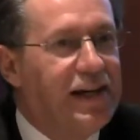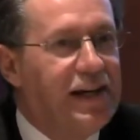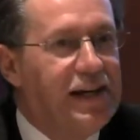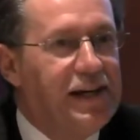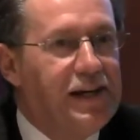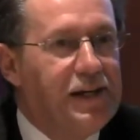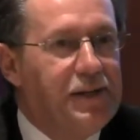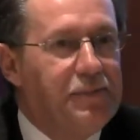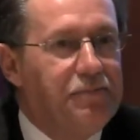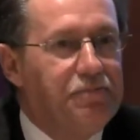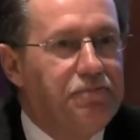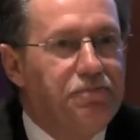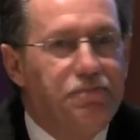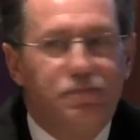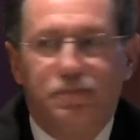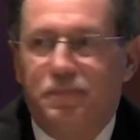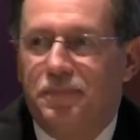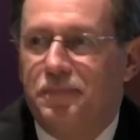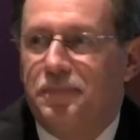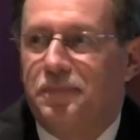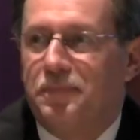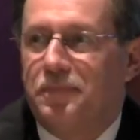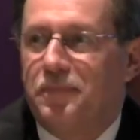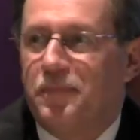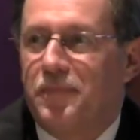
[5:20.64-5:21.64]

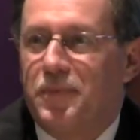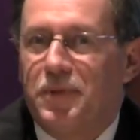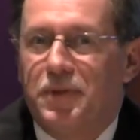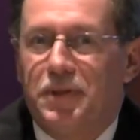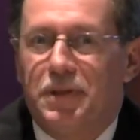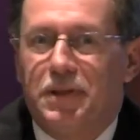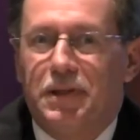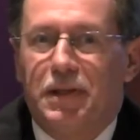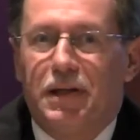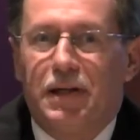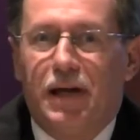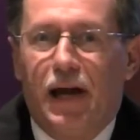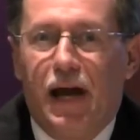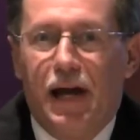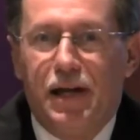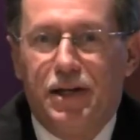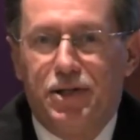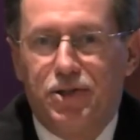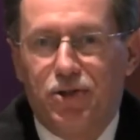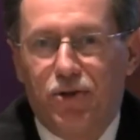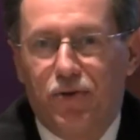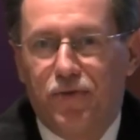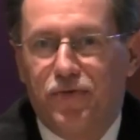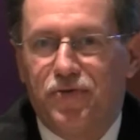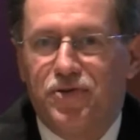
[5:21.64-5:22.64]

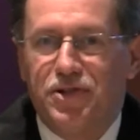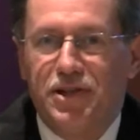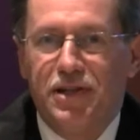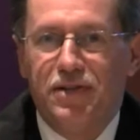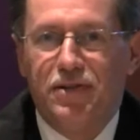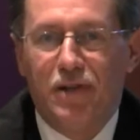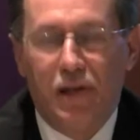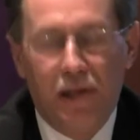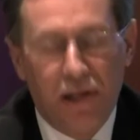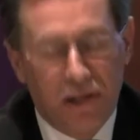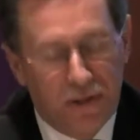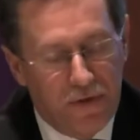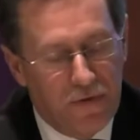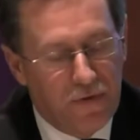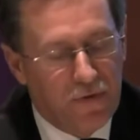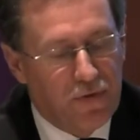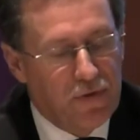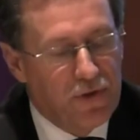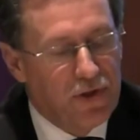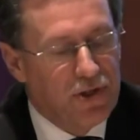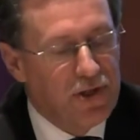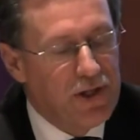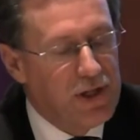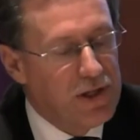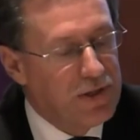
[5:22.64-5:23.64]
And sort of seen the list of
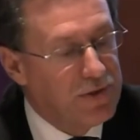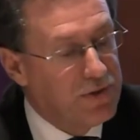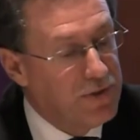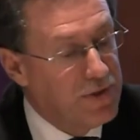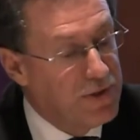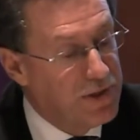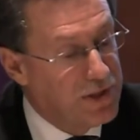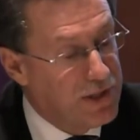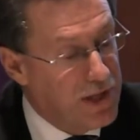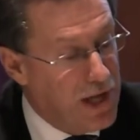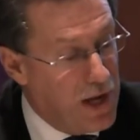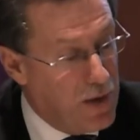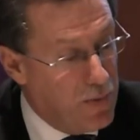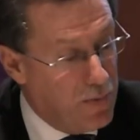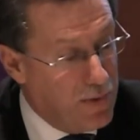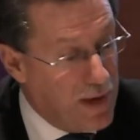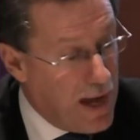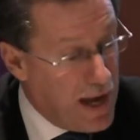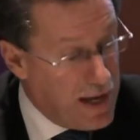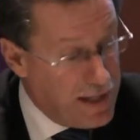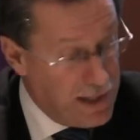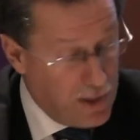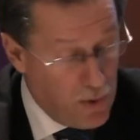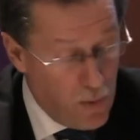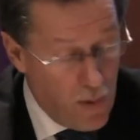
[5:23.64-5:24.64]
consultants, and
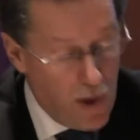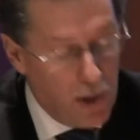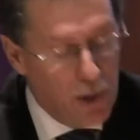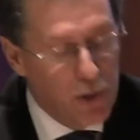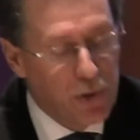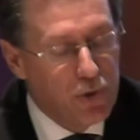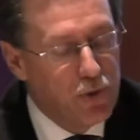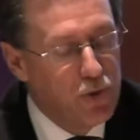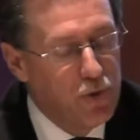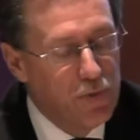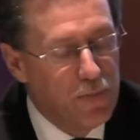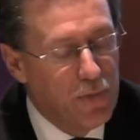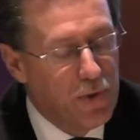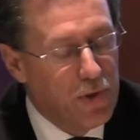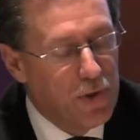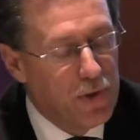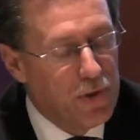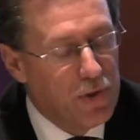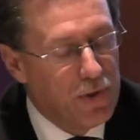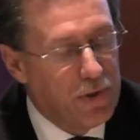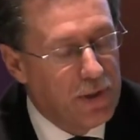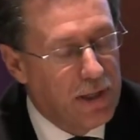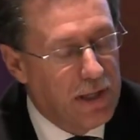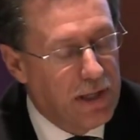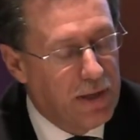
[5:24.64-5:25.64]
we're adding one or two
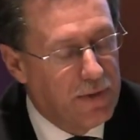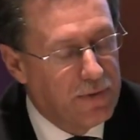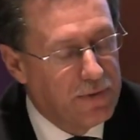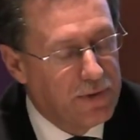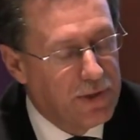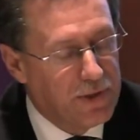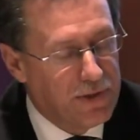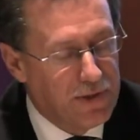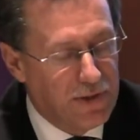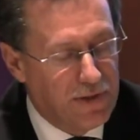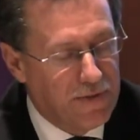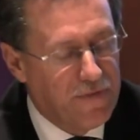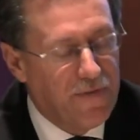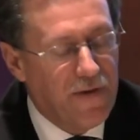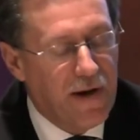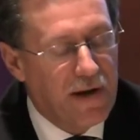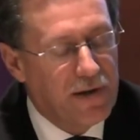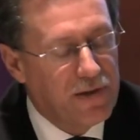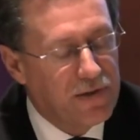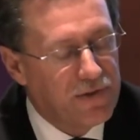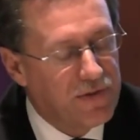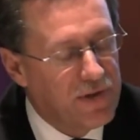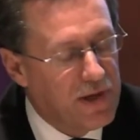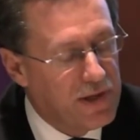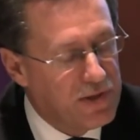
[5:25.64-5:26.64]
more, just in the
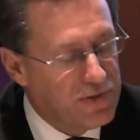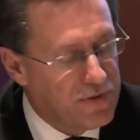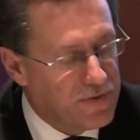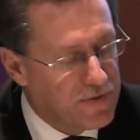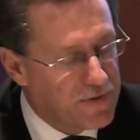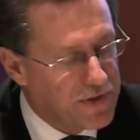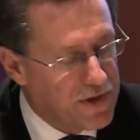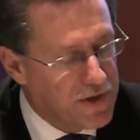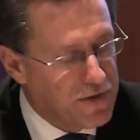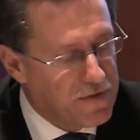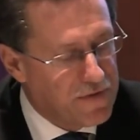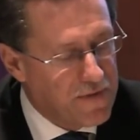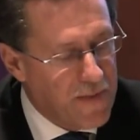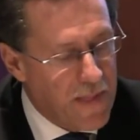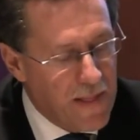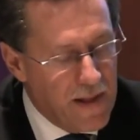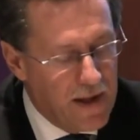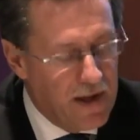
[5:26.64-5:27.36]
final stage of stuff.